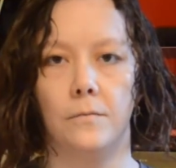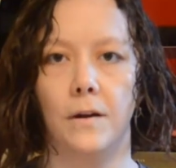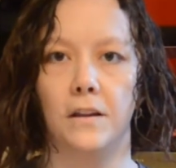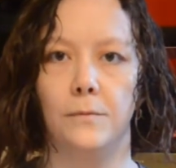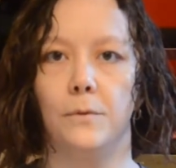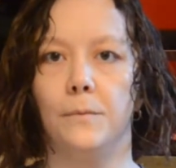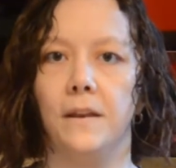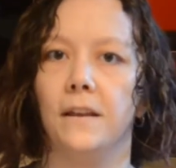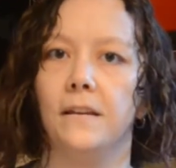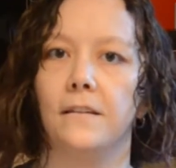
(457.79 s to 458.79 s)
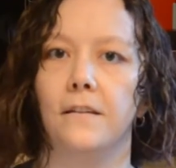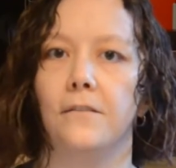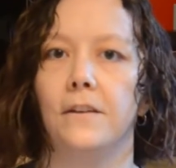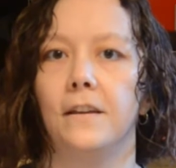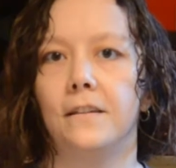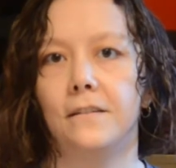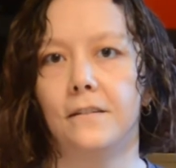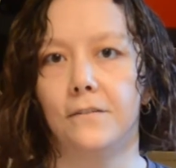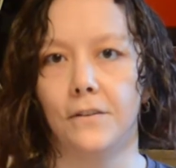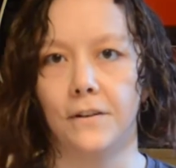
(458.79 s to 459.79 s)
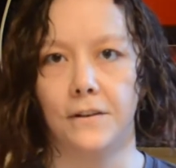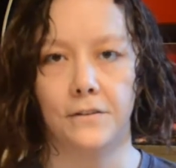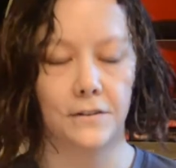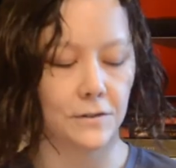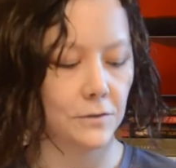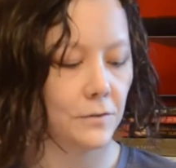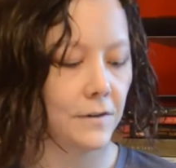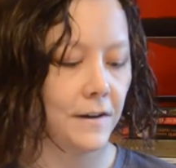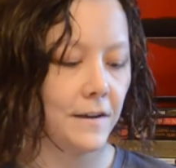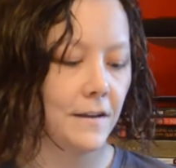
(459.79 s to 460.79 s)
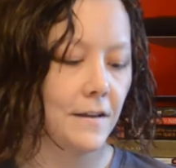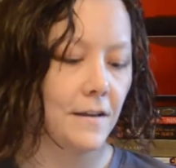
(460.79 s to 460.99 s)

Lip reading: possible meanings of it, it's still a very interesting story.